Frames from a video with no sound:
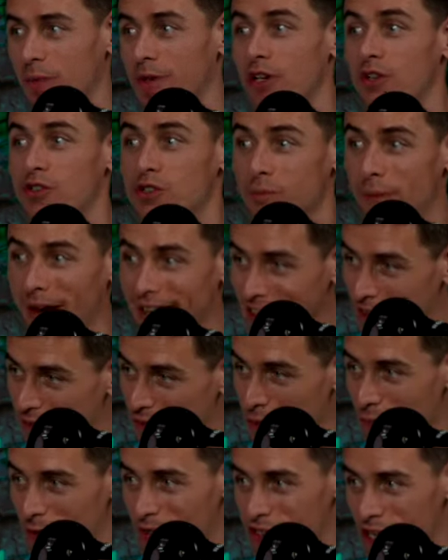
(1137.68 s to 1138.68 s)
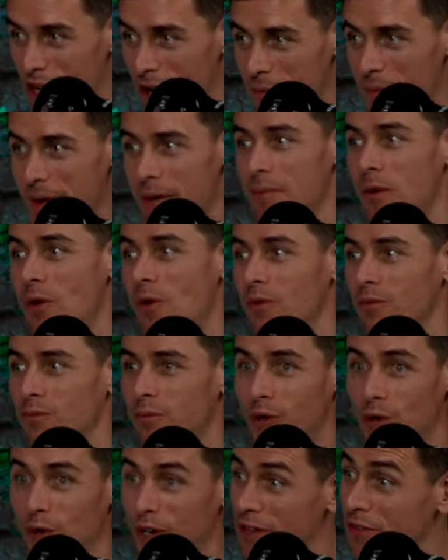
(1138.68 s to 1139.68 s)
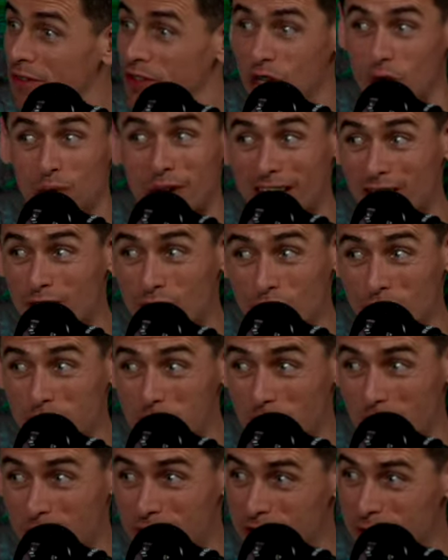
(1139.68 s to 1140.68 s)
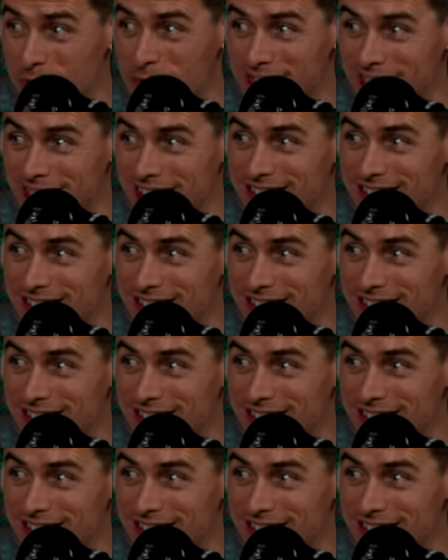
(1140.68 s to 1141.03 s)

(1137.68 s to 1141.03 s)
we're gonna do some weightlifting ones, aren't we? But do like a running one at some stage.